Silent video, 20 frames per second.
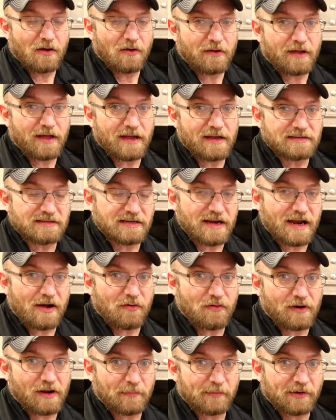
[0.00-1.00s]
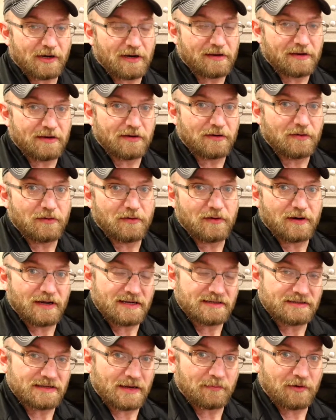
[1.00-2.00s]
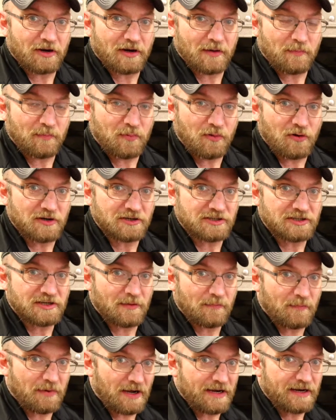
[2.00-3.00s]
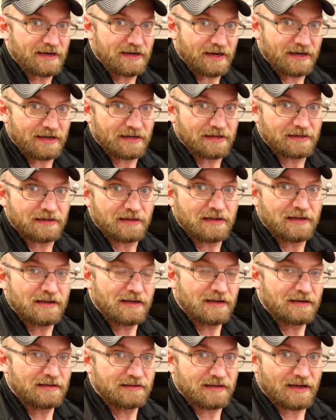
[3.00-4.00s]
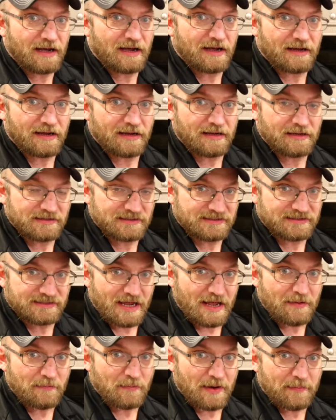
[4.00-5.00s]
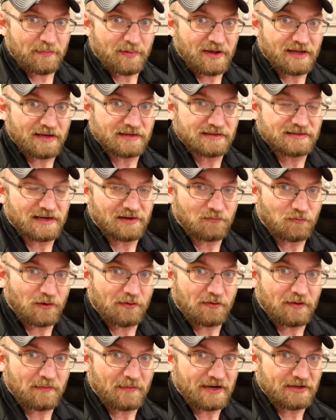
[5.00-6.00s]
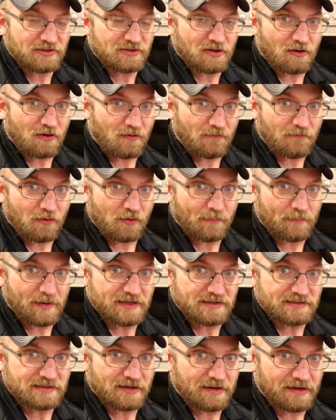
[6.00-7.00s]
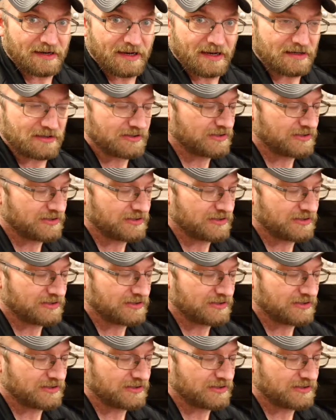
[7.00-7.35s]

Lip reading: Okay, so now what I'm going to do is I'm going to push the button in to set my pins, and we want to make sure all 4 pins are engaged.